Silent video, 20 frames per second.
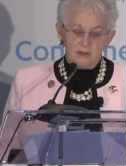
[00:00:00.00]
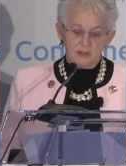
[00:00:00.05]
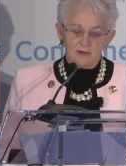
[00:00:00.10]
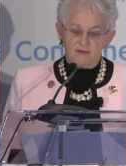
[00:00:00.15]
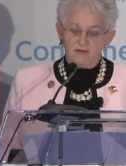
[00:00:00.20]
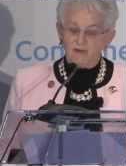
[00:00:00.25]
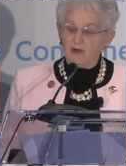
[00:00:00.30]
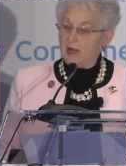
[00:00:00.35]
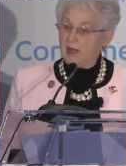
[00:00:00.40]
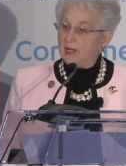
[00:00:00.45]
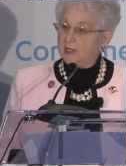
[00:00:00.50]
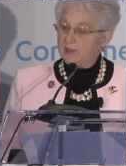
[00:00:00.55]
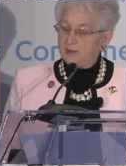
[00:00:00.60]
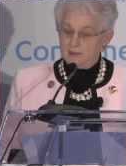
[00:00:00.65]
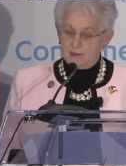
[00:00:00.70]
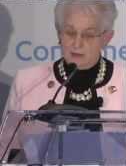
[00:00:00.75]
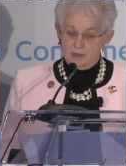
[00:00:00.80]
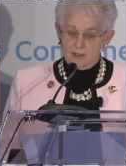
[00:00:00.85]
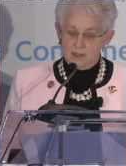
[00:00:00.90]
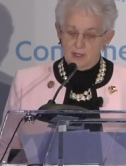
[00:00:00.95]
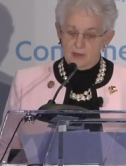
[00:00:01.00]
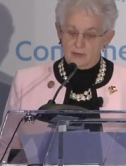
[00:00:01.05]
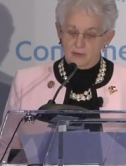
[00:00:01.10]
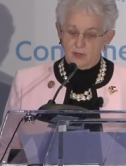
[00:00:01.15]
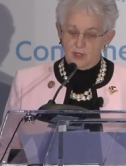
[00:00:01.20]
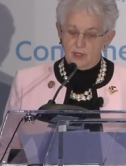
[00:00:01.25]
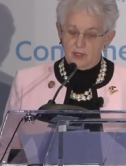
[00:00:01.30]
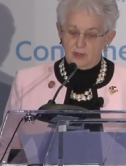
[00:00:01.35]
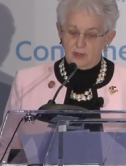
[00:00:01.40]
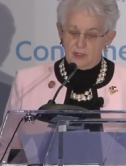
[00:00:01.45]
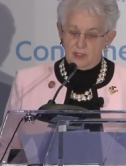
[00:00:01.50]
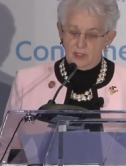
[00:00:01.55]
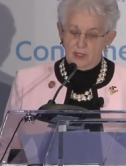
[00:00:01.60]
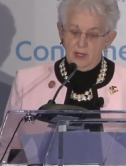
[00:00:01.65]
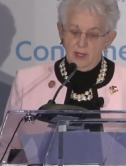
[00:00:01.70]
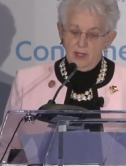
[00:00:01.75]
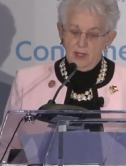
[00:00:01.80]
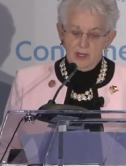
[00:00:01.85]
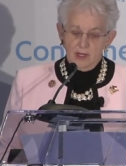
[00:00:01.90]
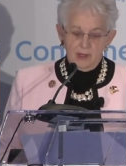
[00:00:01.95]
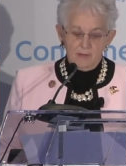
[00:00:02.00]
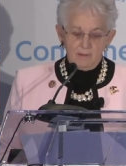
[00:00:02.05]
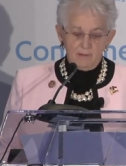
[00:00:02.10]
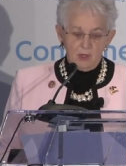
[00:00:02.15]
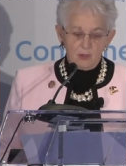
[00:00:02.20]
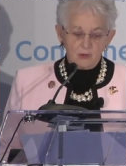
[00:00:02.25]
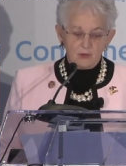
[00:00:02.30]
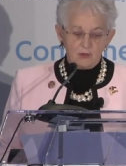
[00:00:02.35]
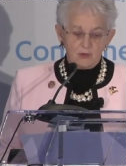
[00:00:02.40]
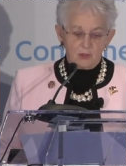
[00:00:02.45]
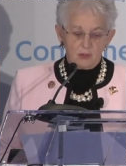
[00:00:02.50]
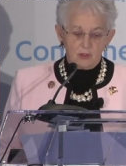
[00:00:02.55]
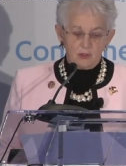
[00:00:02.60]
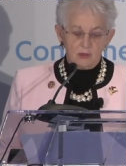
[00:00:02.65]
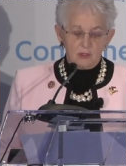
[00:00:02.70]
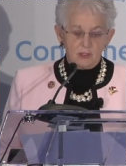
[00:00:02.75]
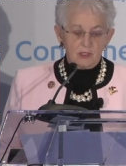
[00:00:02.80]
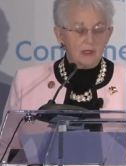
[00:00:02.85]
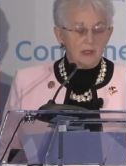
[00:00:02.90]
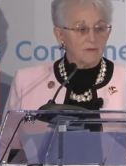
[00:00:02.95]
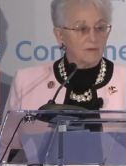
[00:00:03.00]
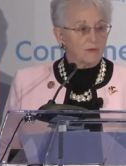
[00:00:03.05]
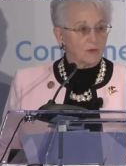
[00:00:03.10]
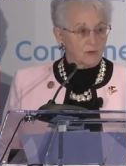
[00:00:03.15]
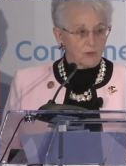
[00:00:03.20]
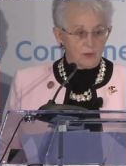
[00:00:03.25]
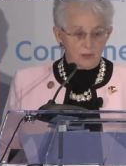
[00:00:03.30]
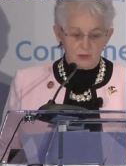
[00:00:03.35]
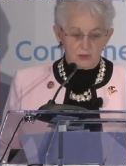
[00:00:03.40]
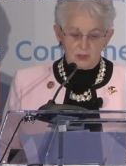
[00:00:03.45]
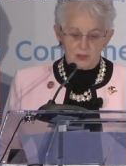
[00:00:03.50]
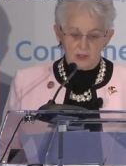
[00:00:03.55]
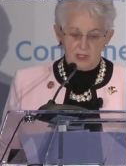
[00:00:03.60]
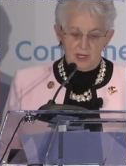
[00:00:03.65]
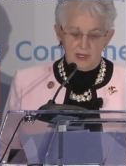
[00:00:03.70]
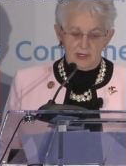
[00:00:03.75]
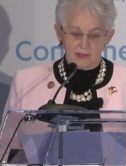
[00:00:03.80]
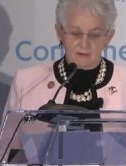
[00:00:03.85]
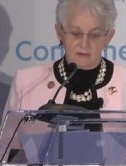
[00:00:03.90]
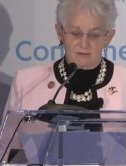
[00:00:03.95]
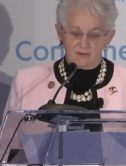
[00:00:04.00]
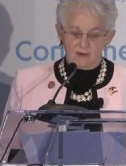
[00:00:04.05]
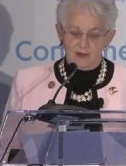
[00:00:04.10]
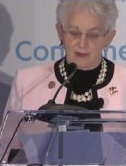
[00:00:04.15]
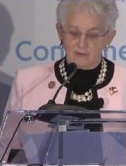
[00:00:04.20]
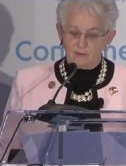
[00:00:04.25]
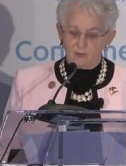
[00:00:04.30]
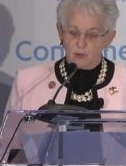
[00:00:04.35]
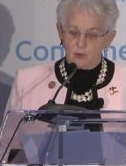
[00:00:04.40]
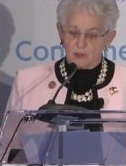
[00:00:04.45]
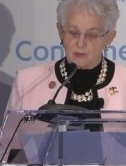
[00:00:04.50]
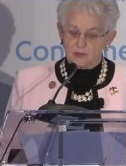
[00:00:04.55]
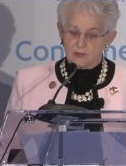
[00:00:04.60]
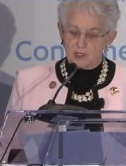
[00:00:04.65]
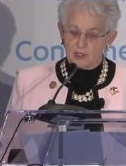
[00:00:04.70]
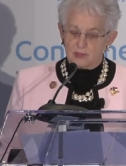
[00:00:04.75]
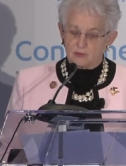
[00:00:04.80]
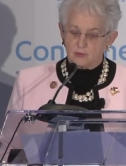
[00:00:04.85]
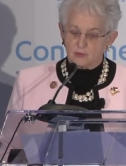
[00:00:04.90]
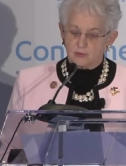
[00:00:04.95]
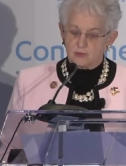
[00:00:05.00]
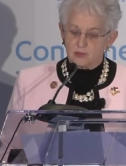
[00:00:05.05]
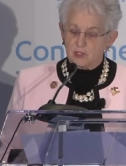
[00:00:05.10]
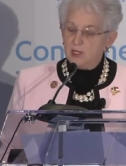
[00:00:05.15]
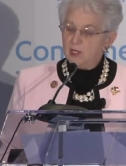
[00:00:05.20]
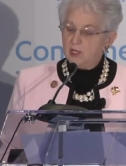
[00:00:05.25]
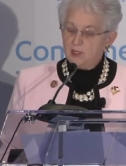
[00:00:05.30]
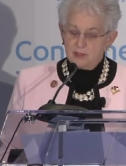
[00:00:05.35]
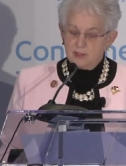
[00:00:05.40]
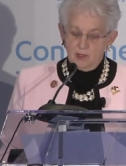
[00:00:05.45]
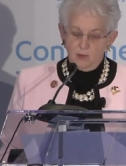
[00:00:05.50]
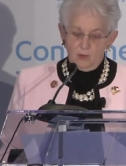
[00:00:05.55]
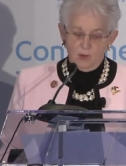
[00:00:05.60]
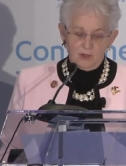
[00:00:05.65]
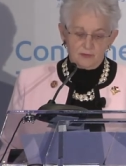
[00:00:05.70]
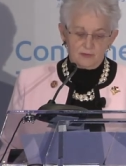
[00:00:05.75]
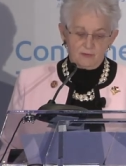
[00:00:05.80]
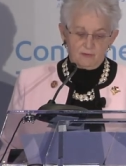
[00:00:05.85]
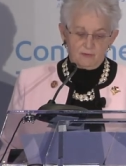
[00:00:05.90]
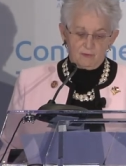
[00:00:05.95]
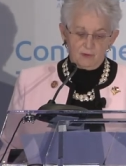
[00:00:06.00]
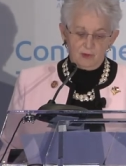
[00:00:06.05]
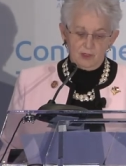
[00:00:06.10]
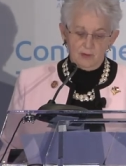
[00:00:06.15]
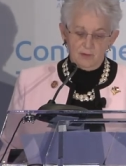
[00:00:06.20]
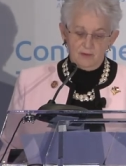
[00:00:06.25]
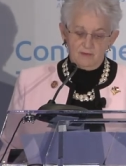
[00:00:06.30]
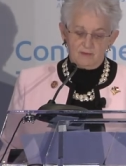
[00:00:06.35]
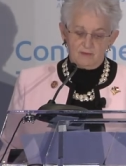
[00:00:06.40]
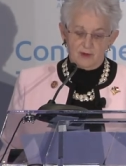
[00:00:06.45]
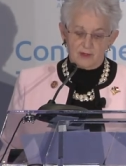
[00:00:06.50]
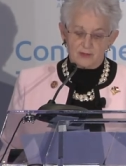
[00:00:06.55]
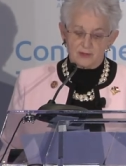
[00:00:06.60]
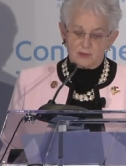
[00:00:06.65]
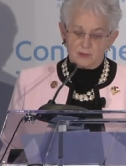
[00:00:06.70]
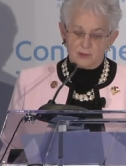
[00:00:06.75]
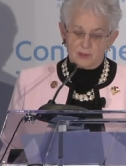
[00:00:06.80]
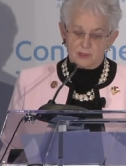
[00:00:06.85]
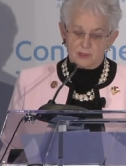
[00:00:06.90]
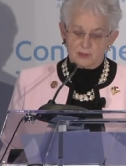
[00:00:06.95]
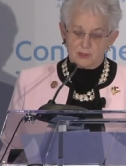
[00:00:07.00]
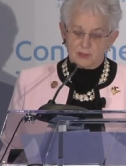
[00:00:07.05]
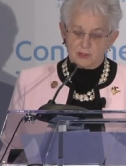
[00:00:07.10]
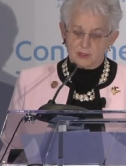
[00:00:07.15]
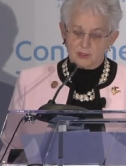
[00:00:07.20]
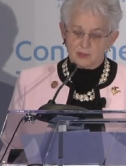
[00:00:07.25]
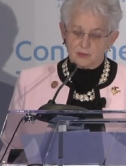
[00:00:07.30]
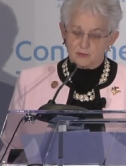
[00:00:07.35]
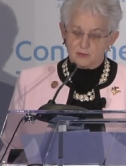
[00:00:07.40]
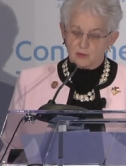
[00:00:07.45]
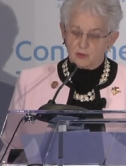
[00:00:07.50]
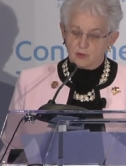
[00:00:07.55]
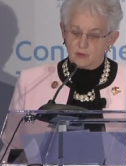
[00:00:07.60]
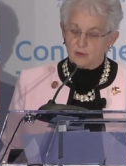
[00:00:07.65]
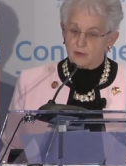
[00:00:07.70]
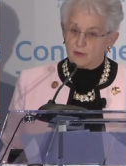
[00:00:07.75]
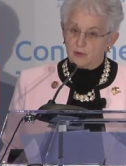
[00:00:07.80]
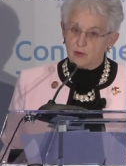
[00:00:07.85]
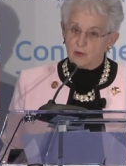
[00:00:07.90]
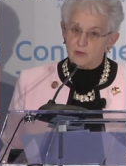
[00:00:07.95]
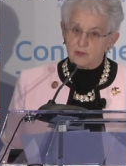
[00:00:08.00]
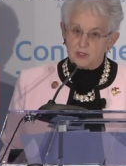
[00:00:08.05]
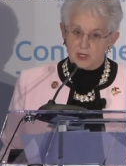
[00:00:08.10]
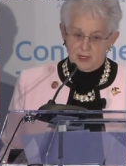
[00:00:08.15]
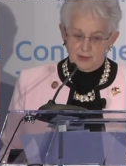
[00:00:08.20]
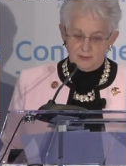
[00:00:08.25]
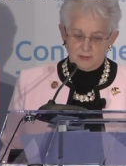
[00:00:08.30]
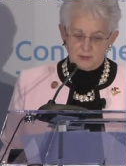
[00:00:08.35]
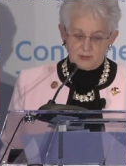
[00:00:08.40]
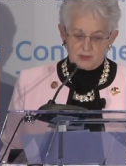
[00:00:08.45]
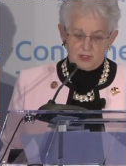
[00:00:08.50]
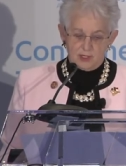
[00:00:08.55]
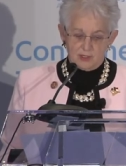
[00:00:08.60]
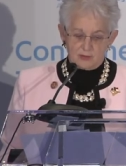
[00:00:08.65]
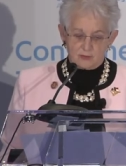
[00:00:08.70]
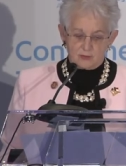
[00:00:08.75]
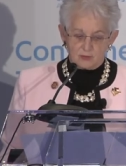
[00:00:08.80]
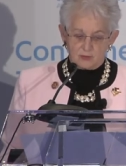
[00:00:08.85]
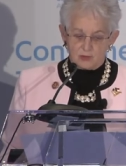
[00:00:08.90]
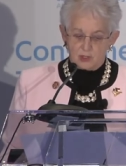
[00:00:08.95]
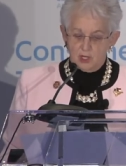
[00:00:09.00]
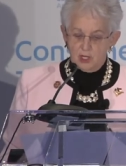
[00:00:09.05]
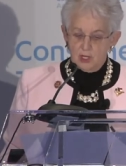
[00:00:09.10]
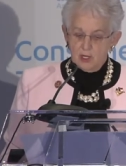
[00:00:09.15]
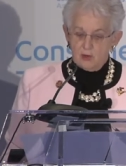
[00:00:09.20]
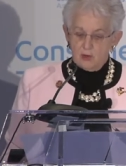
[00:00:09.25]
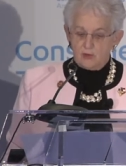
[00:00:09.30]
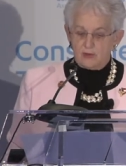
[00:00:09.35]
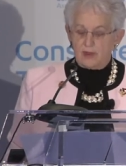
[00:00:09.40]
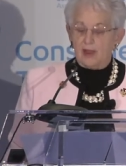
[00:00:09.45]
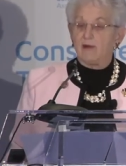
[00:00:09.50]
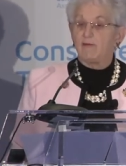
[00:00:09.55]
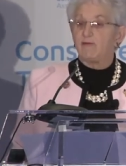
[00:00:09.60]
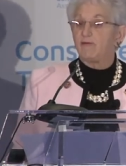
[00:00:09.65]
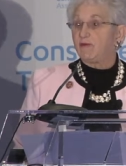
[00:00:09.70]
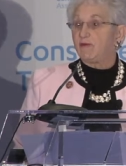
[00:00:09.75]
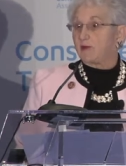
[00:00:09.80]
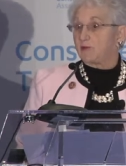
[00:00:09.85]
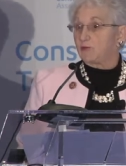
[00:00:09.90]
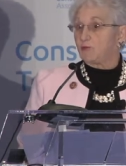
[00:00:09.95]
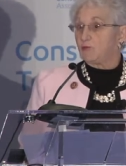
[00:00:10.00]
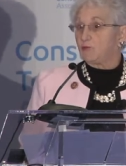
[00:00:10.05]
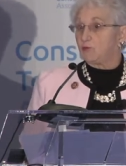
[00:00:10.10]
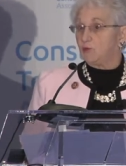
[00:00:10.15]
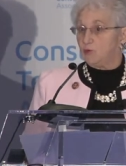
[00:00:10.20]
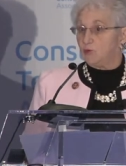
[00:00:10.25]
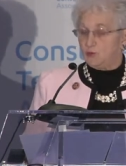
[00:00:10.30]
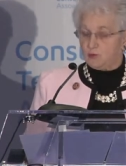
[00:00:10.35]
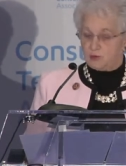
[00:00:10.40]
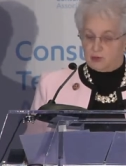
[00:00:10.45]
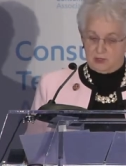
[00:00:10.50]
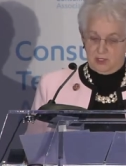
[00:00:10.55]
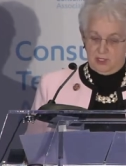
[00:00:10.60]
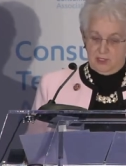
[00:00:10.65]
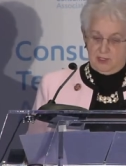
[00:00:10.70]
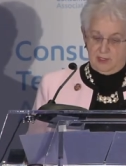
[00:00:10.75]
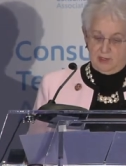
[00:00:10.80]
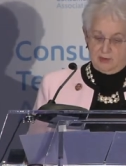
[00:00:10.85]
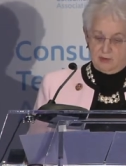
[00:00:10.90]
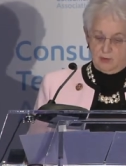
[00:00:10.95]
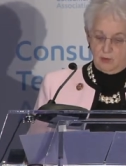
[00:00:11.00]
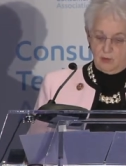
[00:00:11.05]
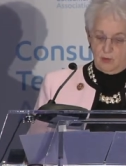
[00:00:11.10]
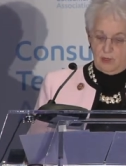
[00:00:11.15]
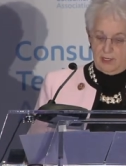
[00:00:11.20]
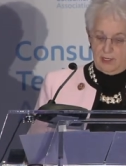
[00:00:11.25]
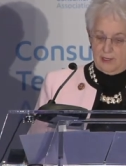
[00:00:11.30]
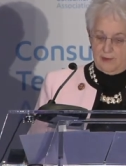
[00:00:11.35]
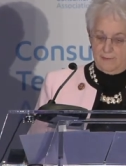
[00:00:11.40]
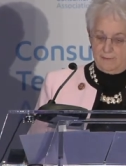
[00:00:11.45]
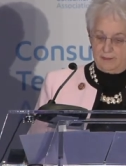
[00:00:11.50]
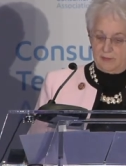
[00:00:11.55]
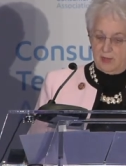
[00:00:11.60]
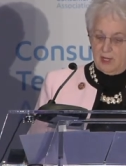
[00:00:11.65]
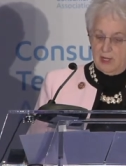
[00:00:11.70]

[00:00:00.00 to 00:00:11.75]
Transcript: defined in another area, and most aren't looking for rigid nine to five work schedules. They want the freedom and flexibility to control their own time and schedules without federal rules standing in their way.